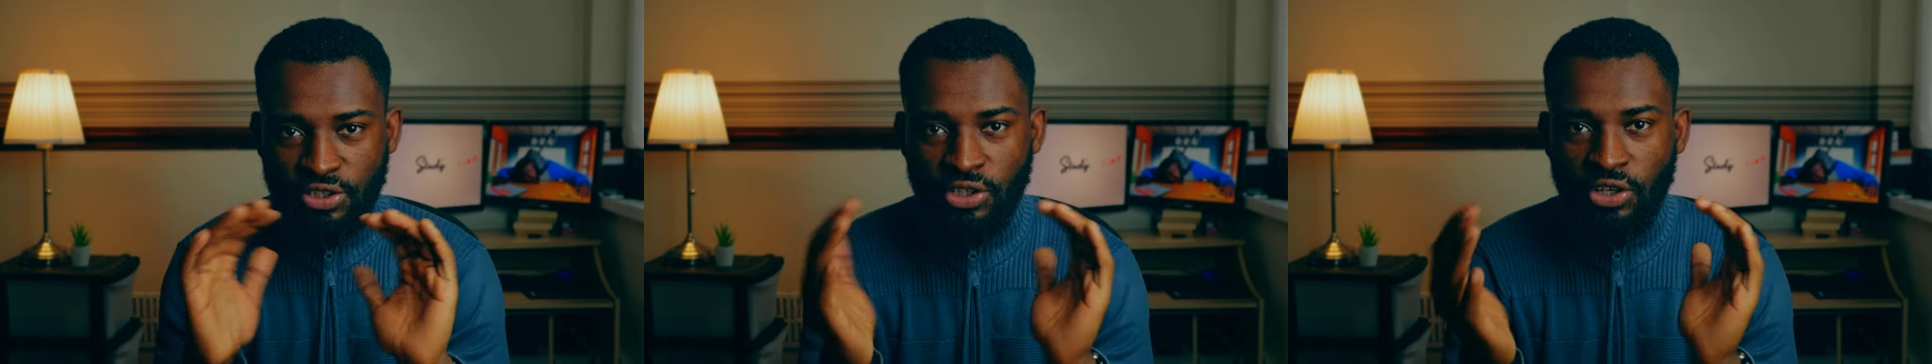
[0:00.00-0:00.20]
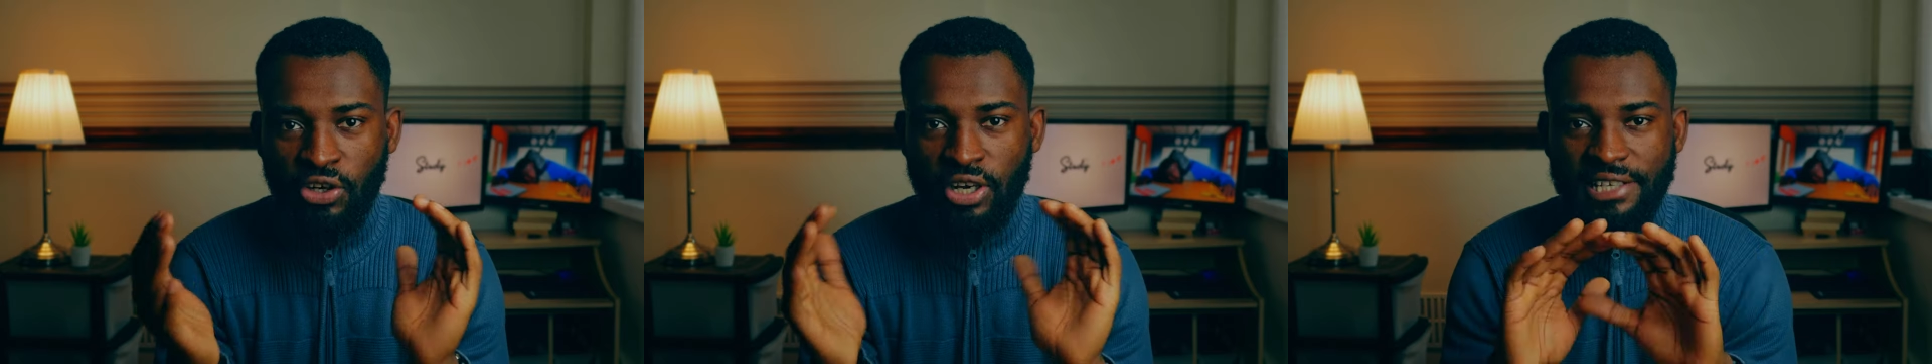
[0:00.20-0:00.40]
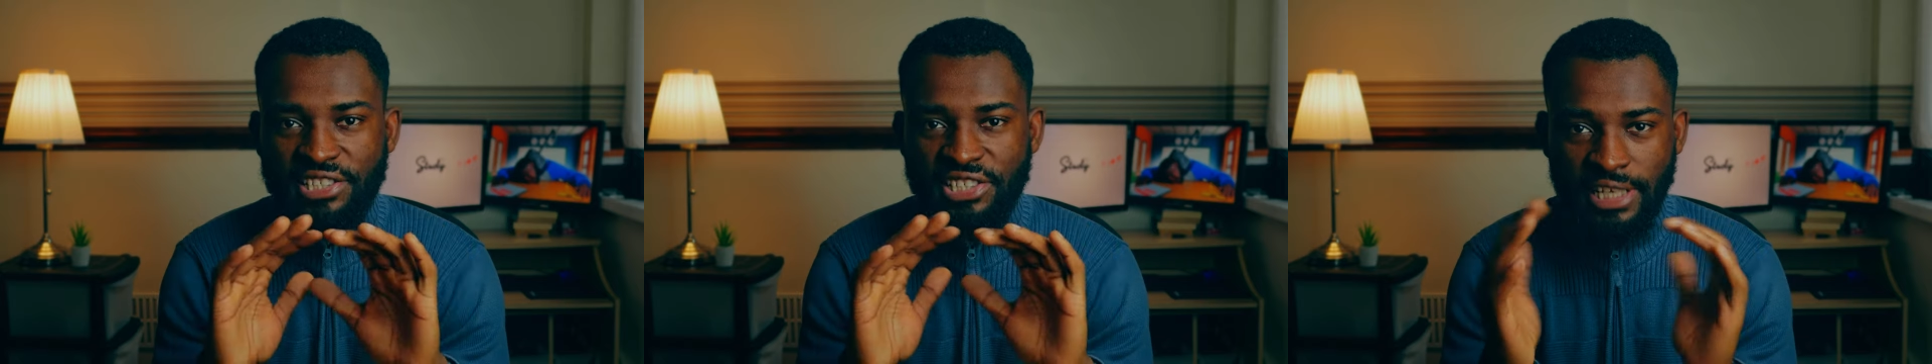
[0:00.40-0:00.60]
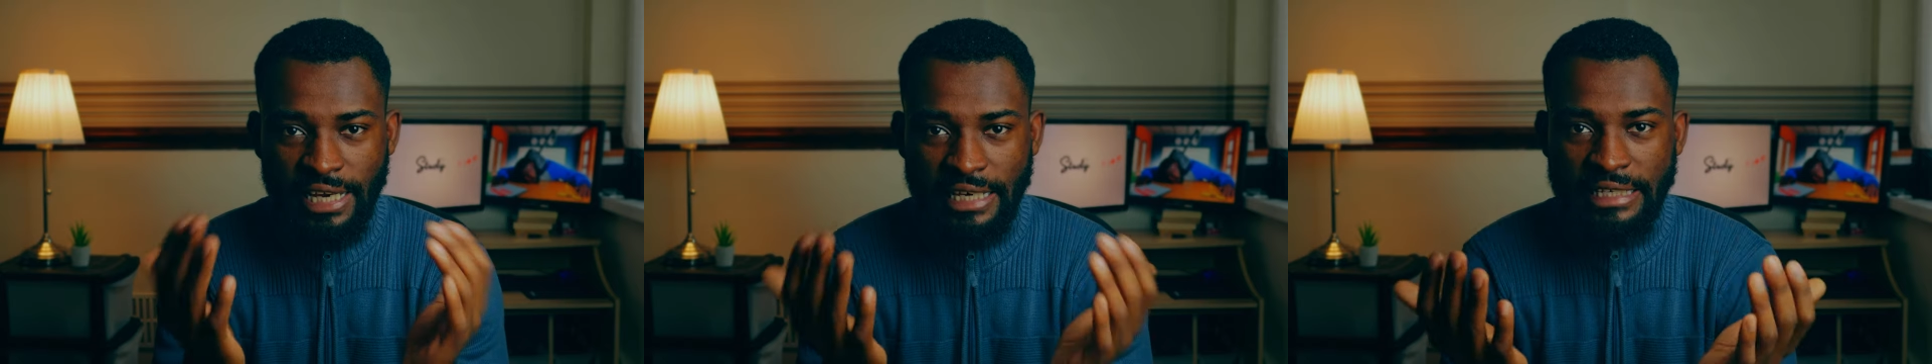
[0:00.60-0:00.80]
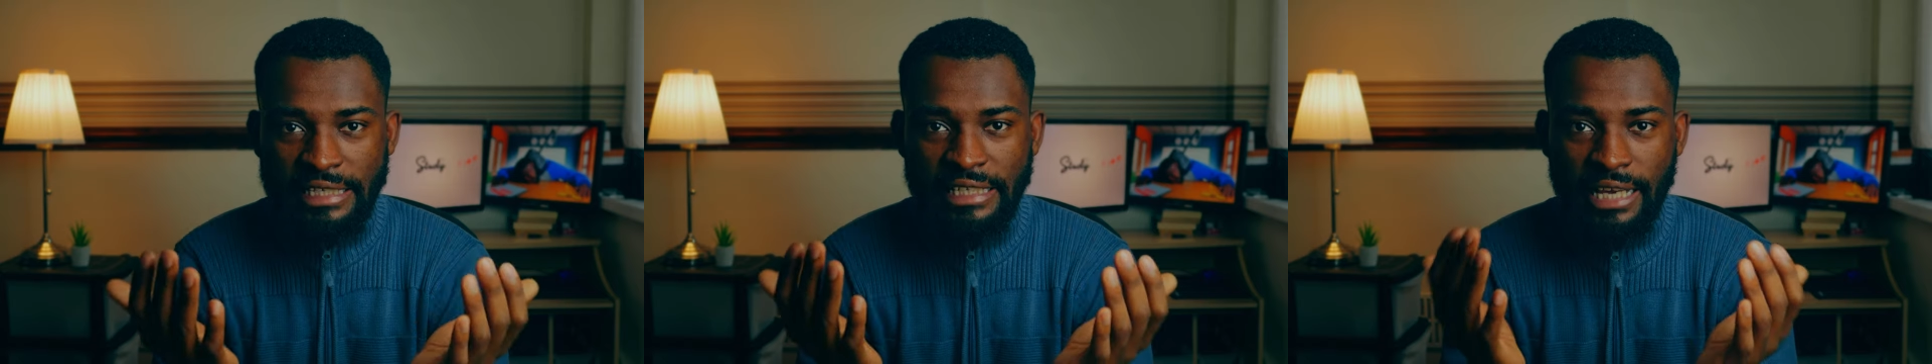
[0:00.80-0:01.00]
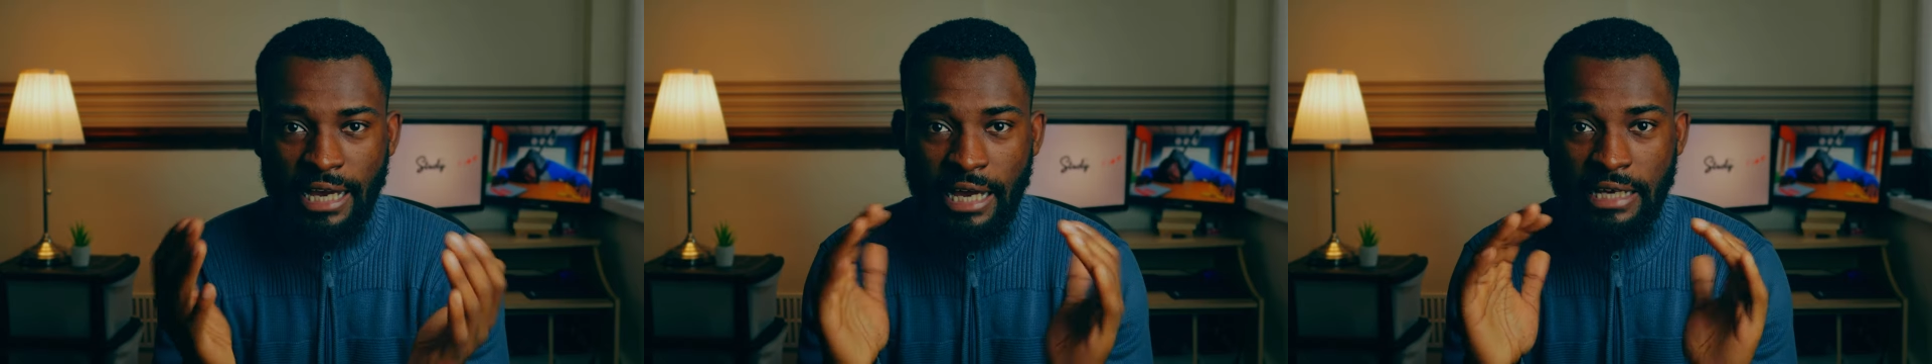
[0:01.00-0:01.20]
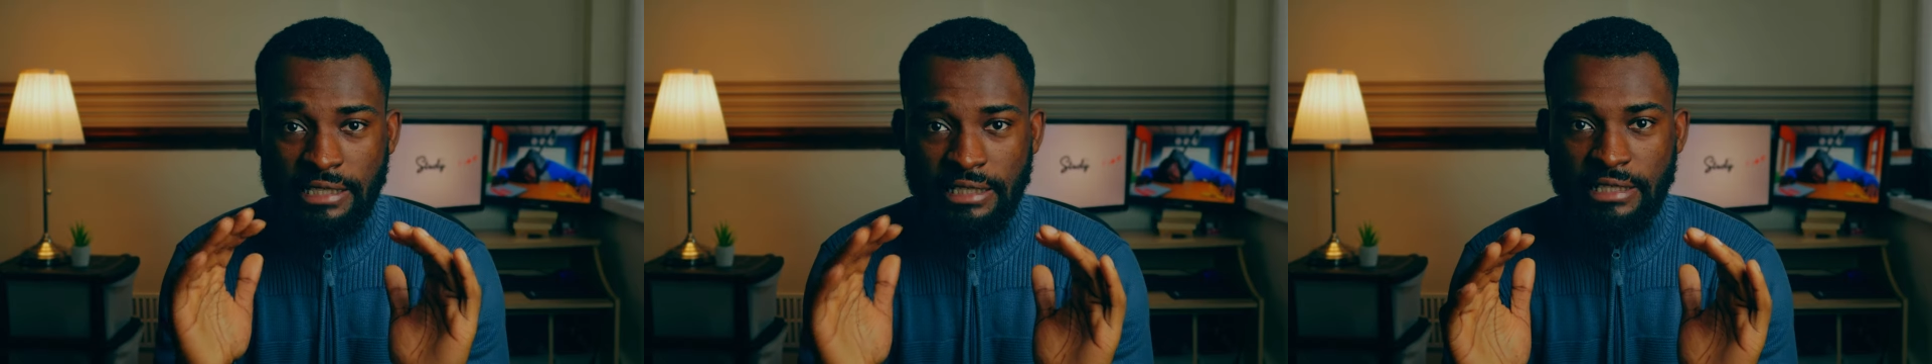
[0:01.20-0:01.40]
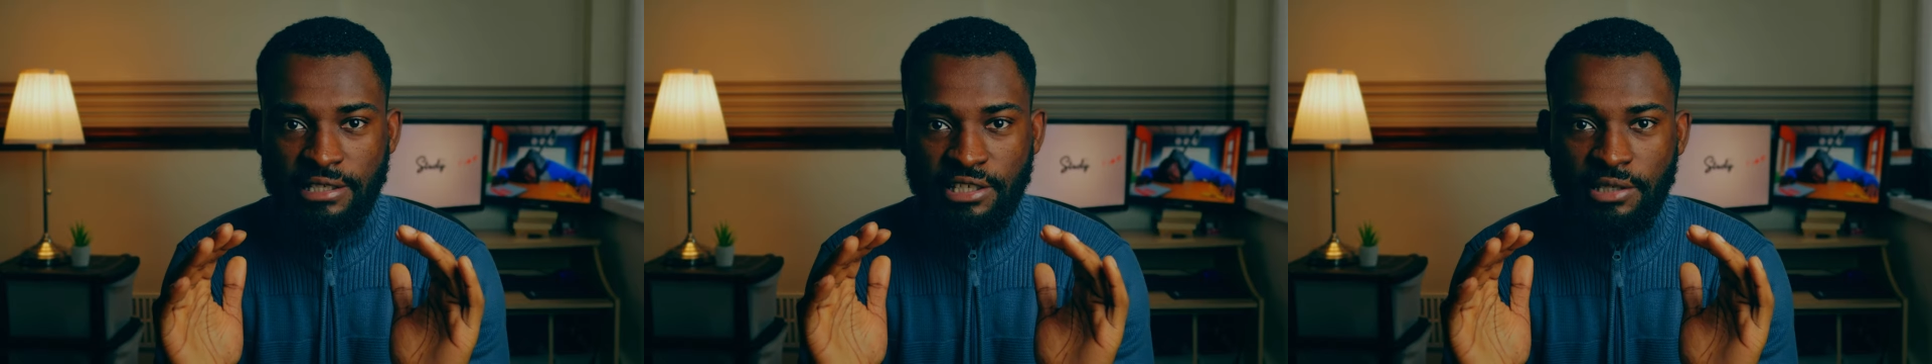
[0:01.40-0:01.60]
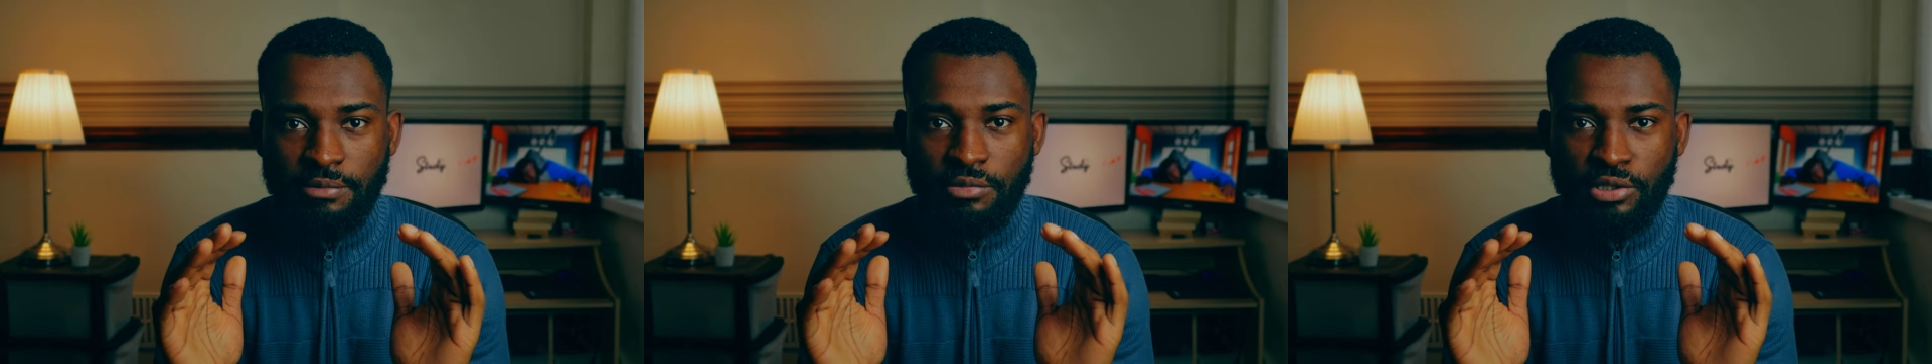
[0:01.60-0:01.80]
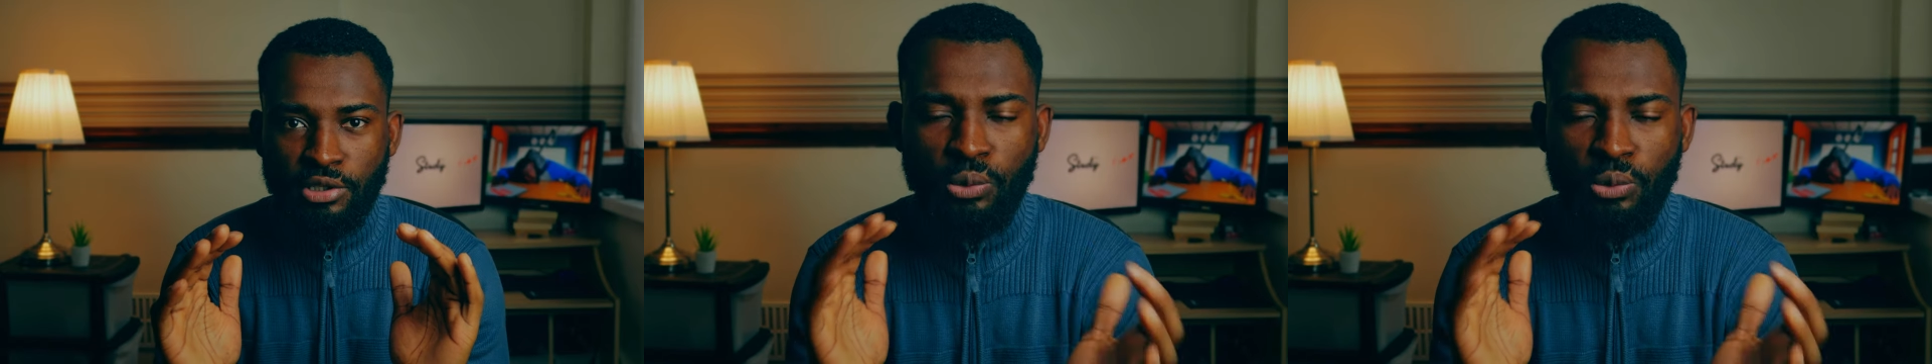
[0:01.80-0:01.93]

not as shiny as it seems,